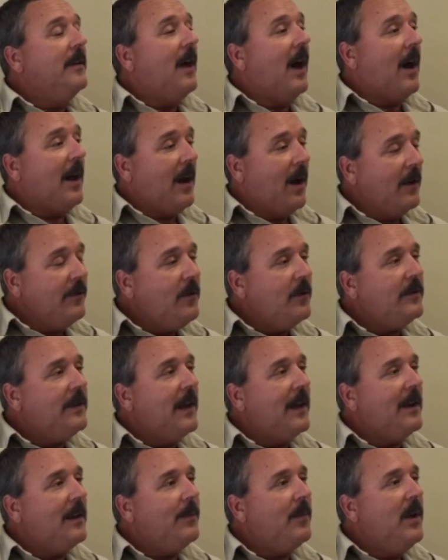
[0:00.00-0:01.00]
I'd also
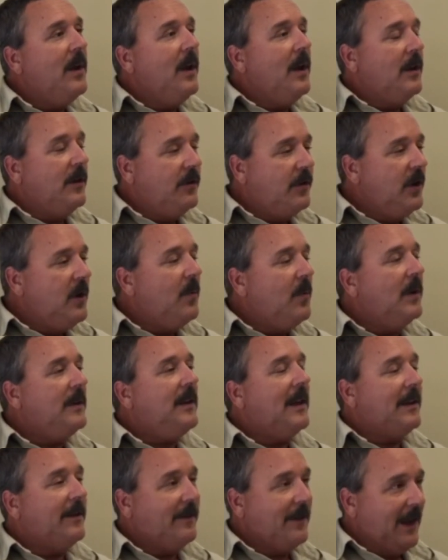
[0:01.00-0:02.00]
tell them, do what
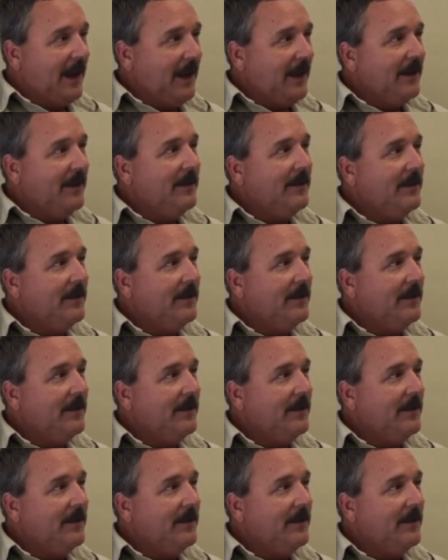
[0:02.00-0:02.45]
they say.